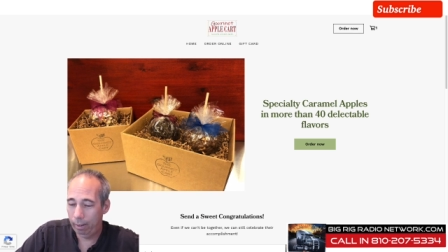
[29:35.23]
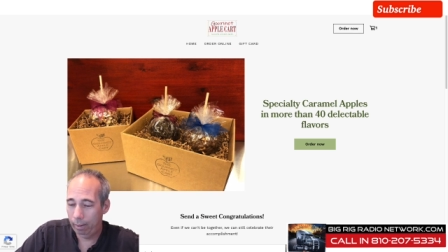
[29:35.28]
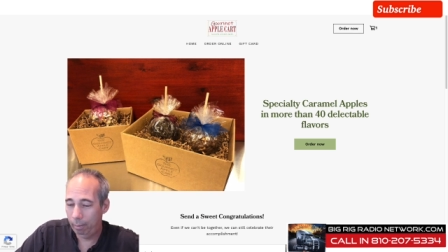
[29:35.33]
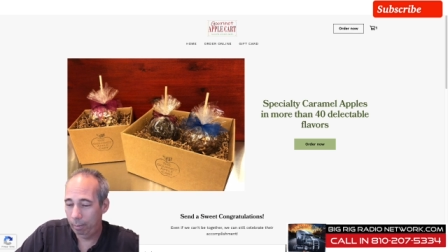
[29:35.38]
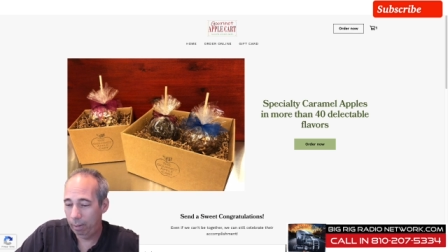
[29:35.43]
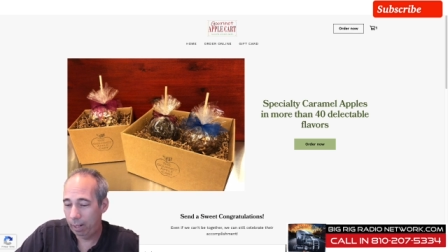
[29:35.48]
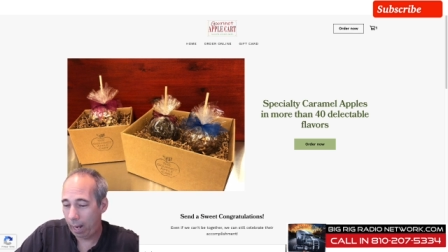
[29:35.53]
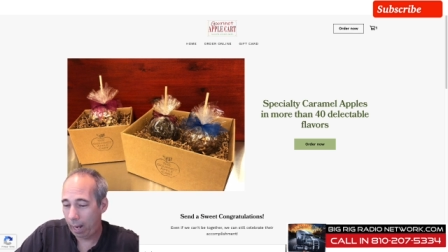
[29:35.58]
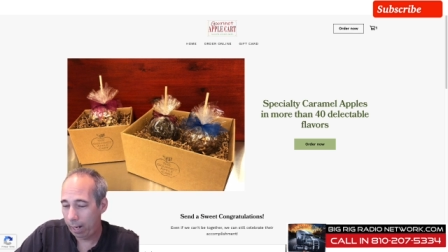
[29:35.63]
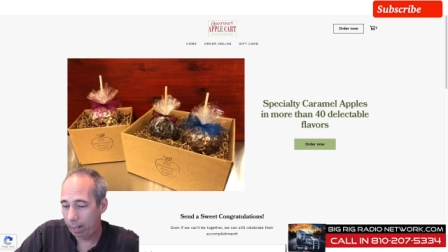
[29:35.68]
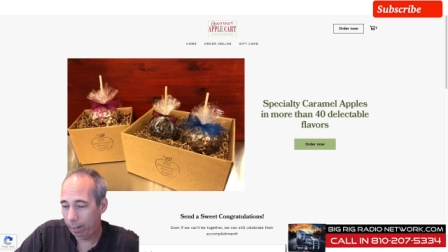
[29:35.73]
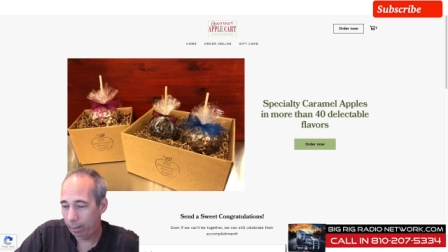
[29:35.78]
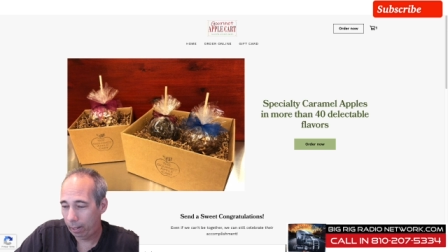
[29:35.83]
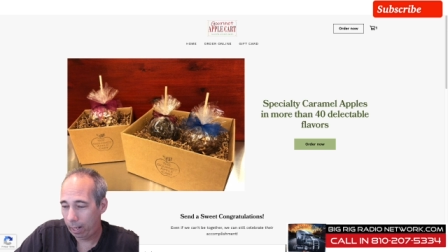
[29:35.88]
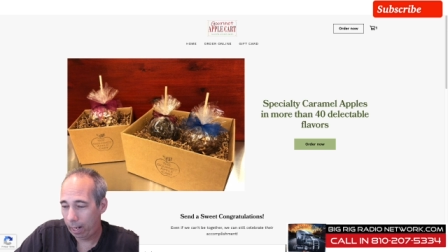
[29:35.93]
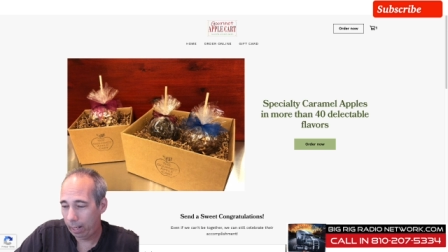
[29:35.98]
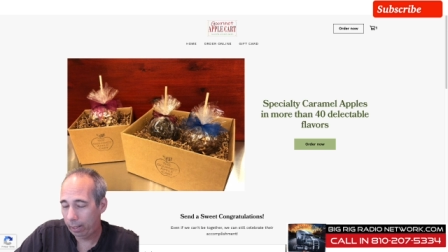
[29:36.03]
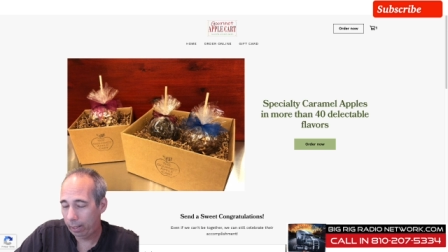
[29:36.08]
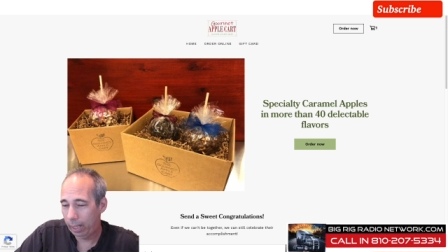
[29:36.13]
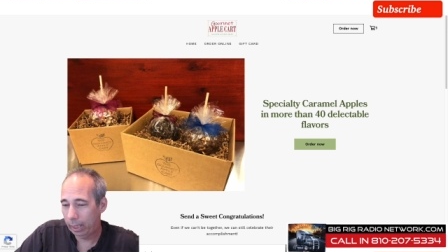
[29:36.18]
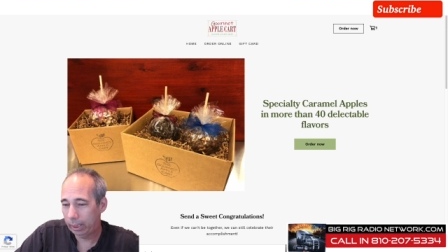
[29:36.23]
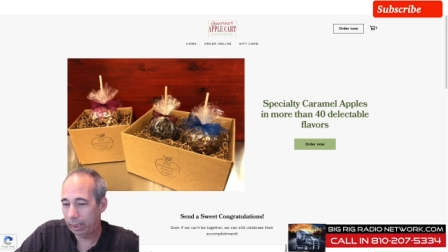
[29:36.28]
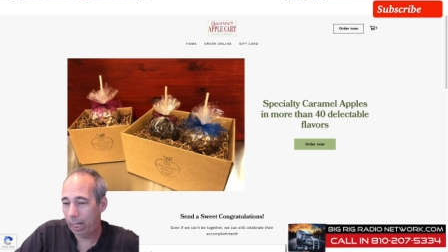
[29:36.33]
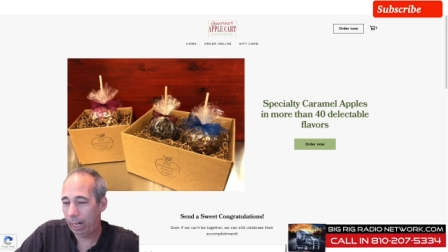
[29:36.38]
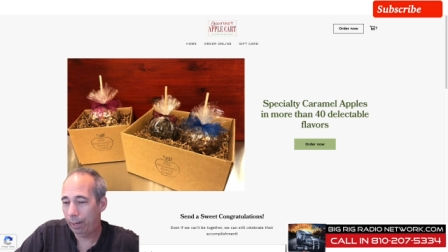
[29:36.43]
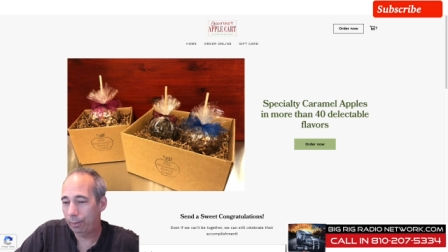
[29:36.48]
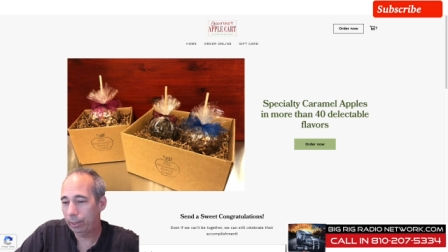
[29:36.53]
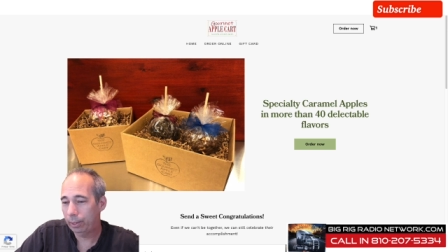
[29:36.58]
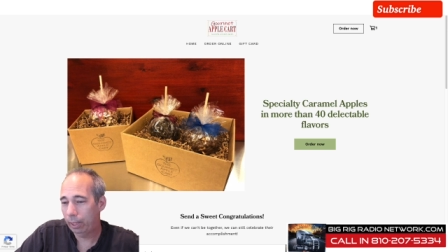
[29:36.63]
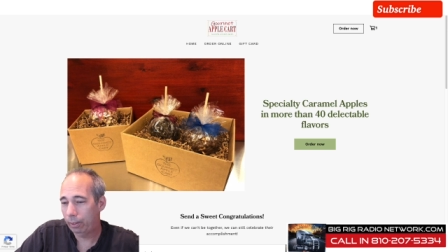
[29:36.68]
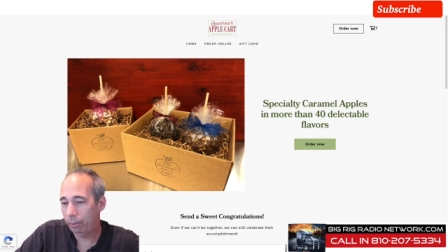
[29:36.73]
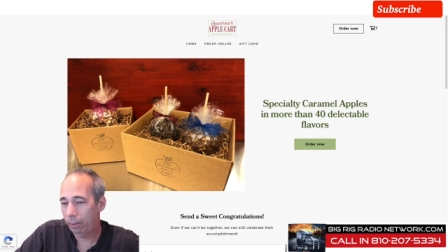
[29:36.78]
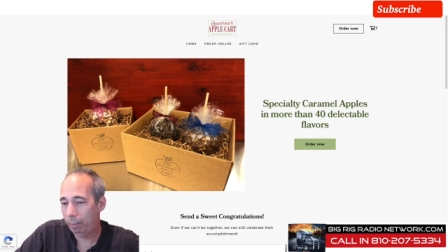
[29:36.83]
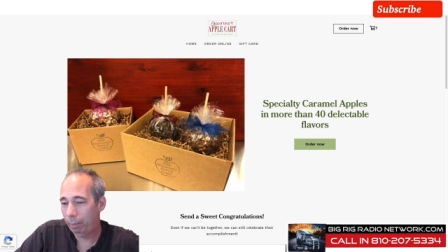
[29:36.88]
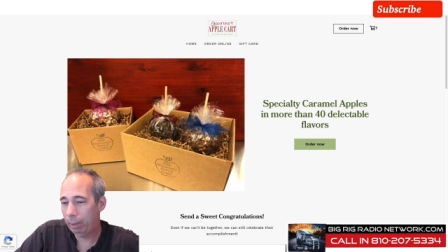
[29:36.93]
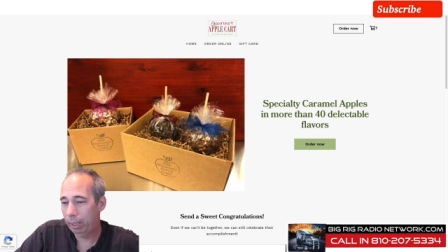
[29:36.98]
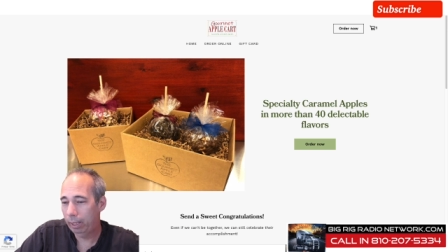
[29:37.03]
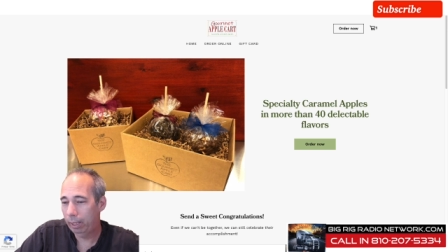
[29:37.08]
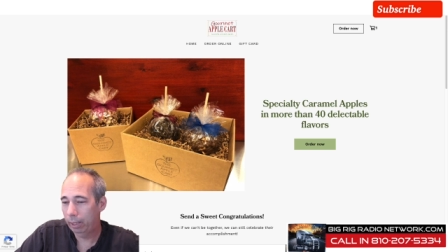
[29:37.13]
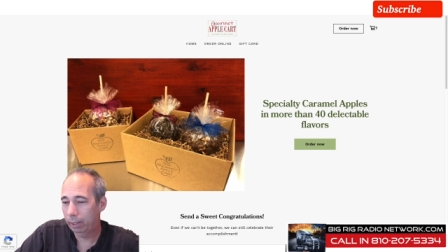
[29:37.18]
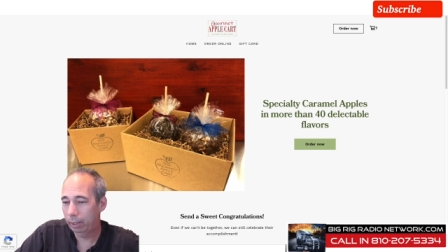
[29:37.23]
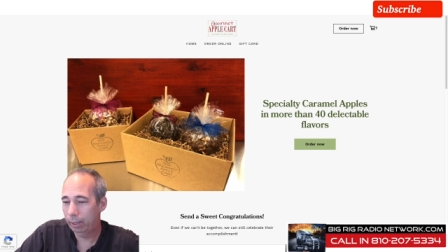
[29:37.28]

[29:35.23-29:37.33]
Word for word: nine o'clock last night I was interrupting his